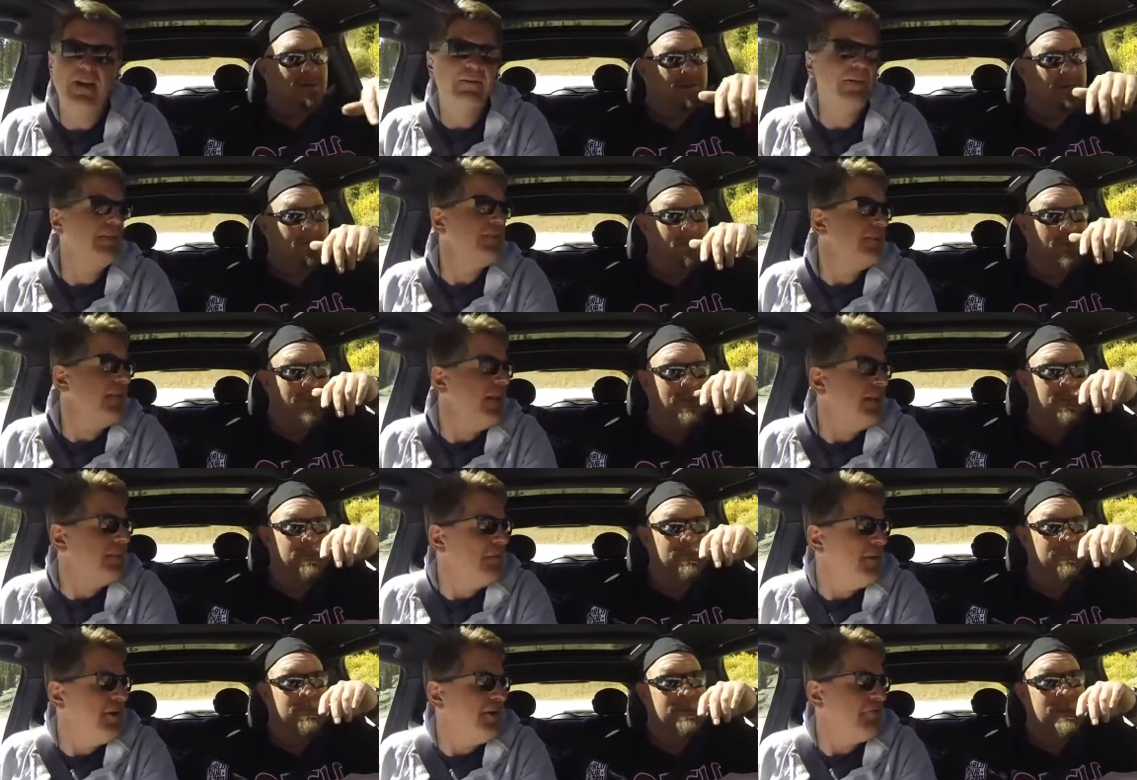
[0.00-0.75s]
Speaker 1: Uh, That's a
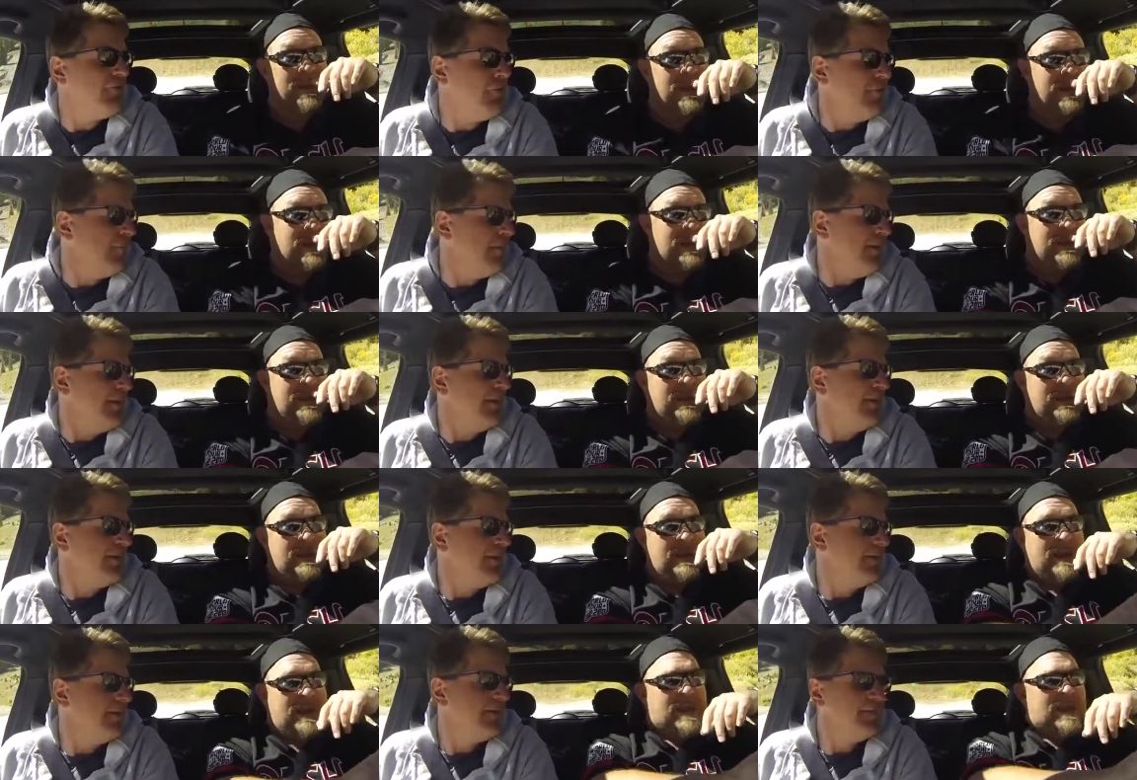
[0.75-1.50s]
lot of money for a
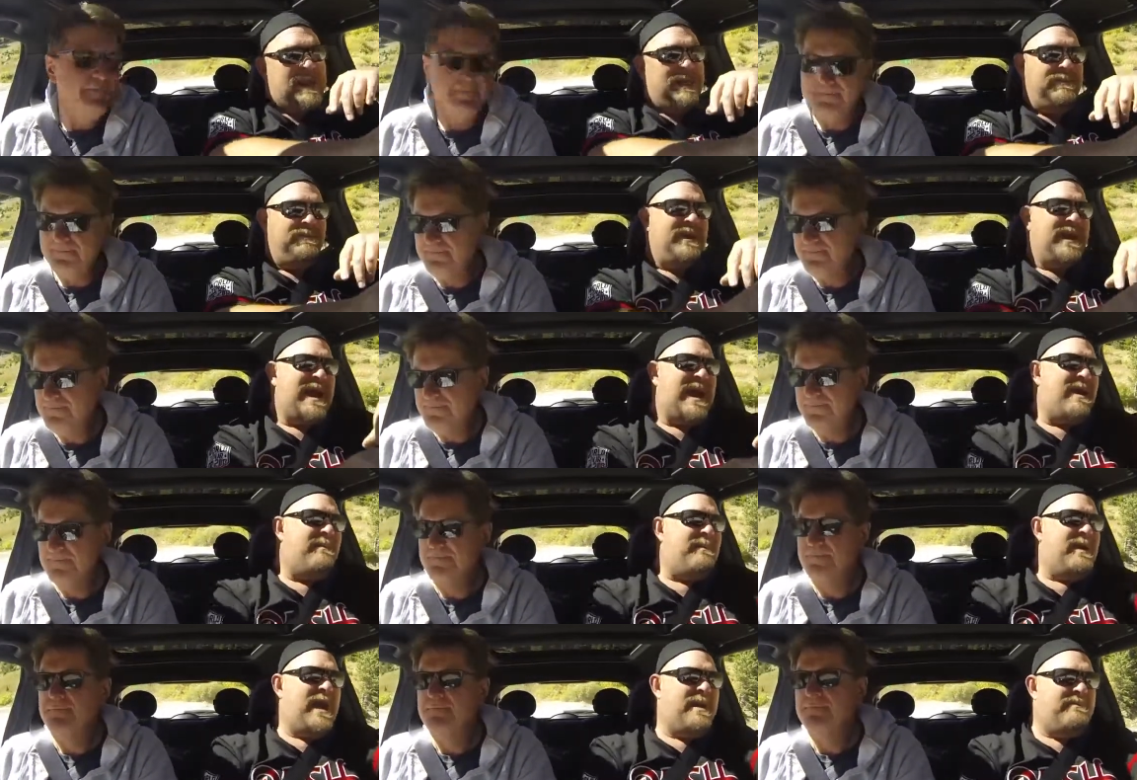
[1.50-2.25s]
Mini.
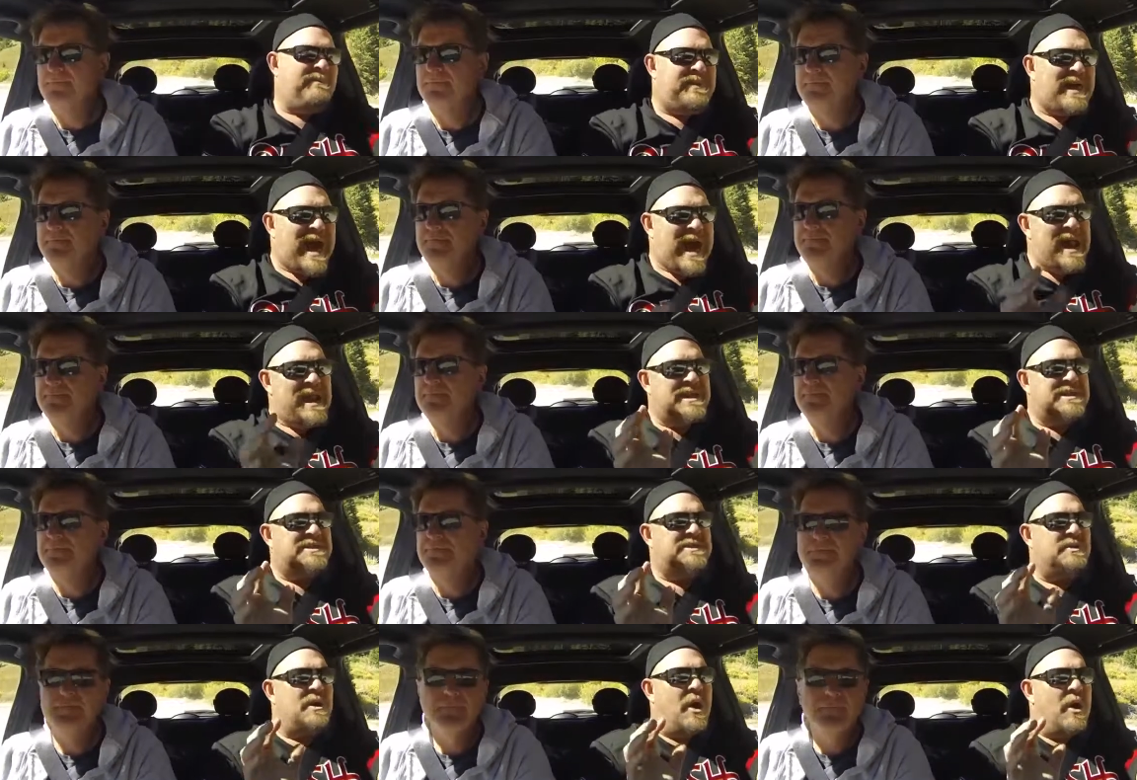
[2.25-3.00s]
Speaker 2: Yeah, that
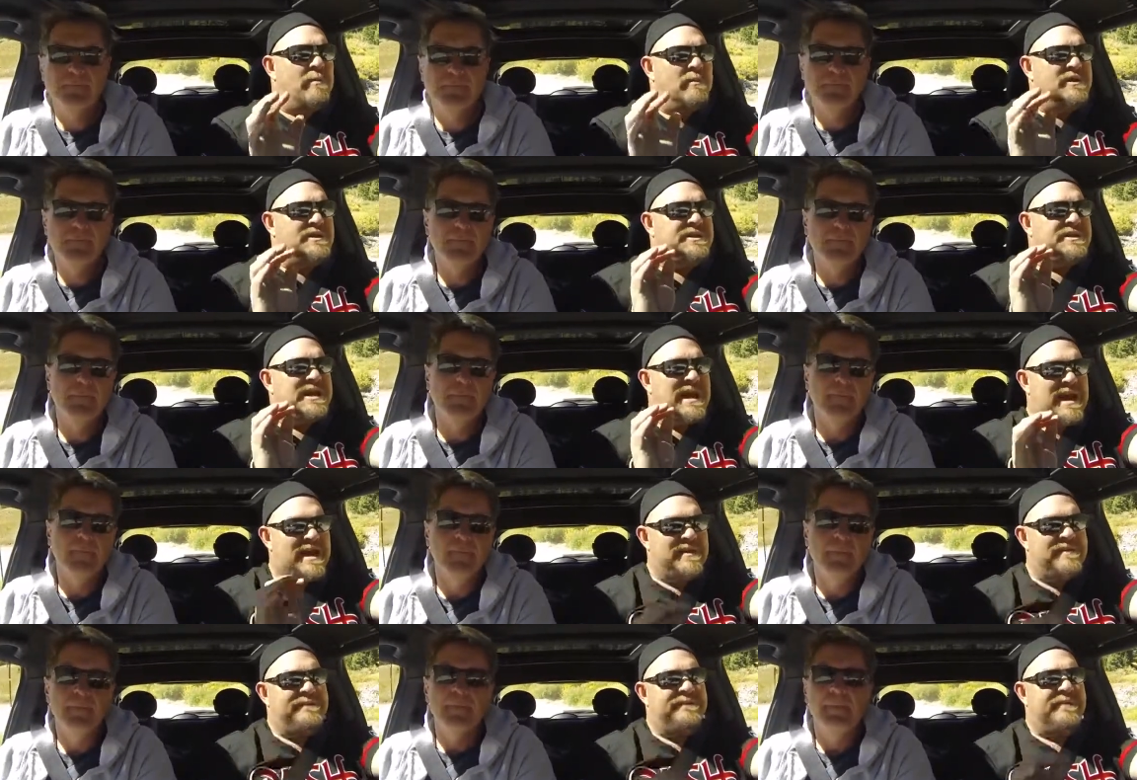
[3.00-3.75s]
is almost
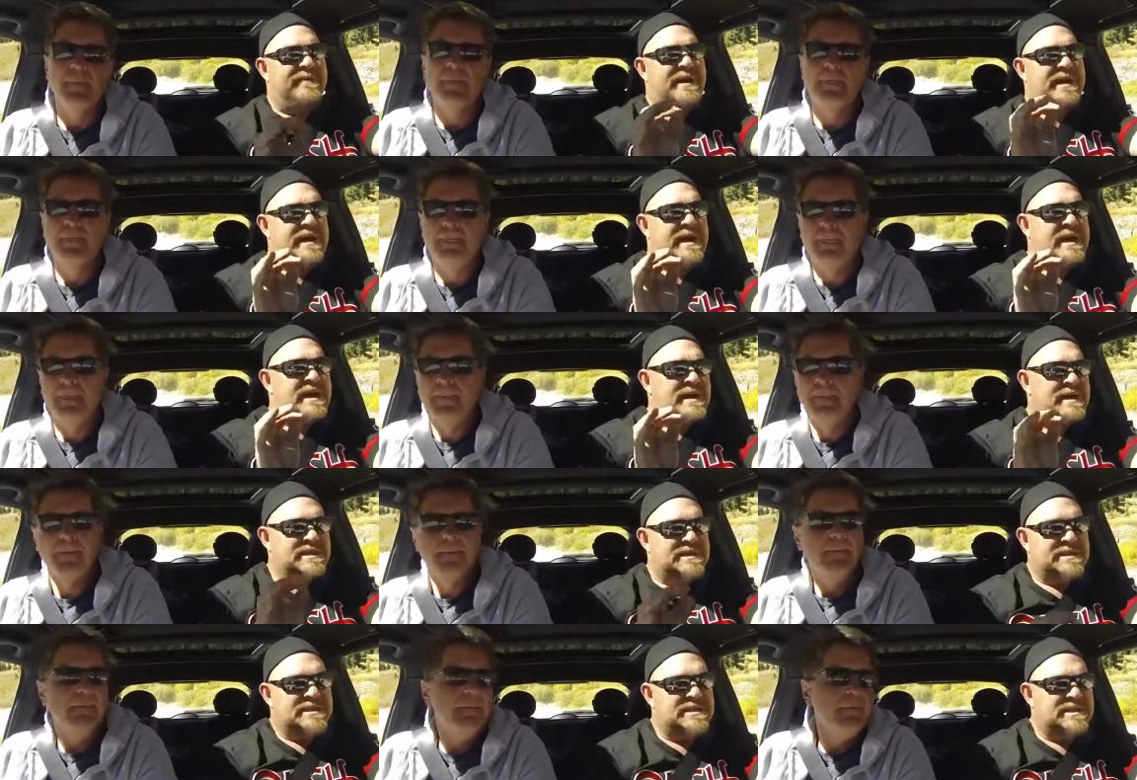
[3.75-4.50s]
every
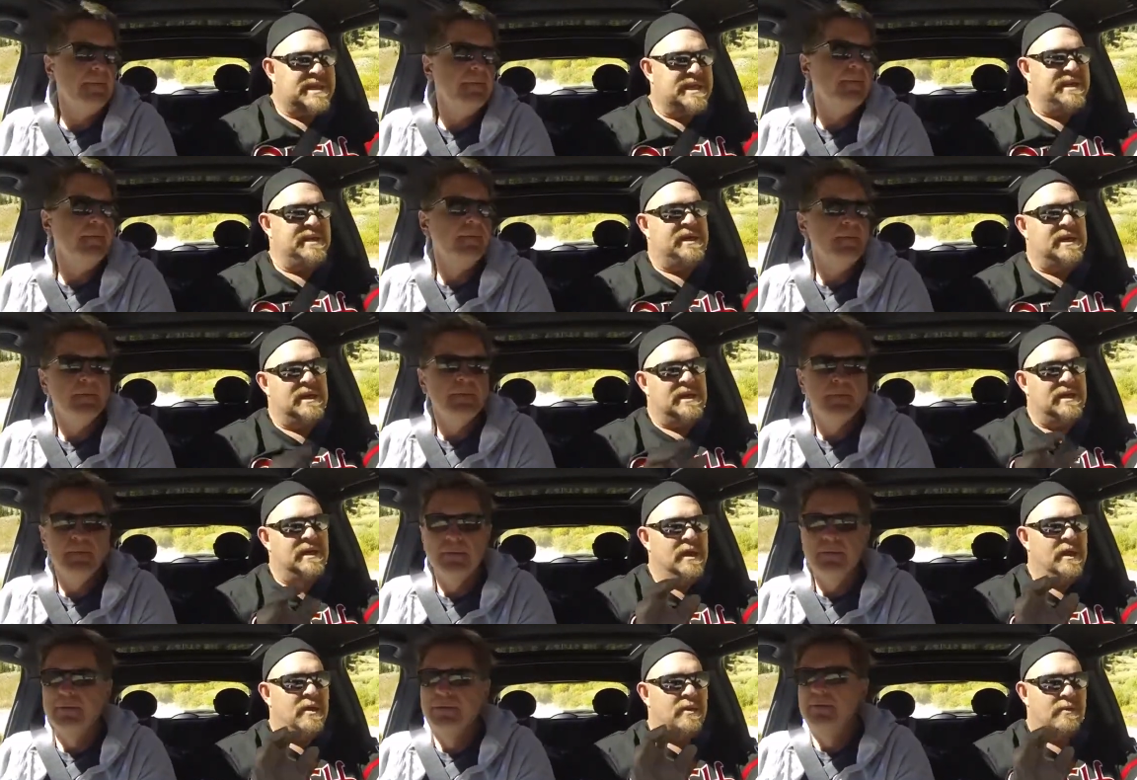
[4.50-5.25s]

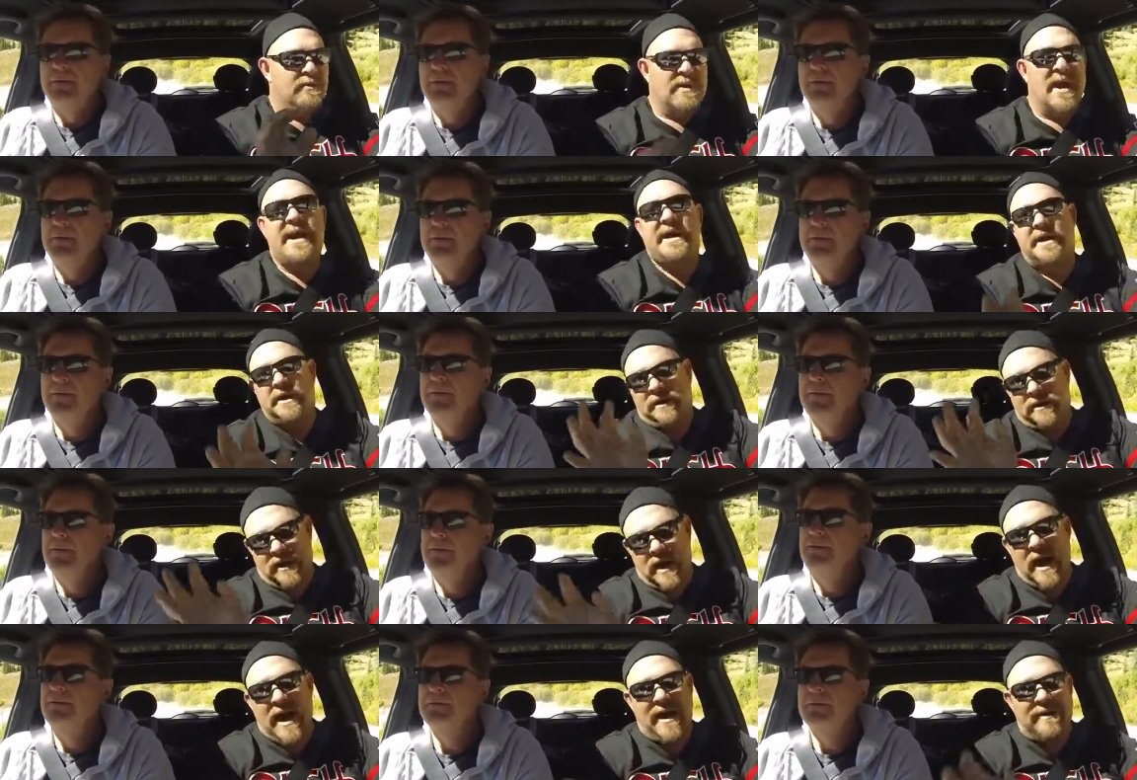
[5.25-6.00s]
single regular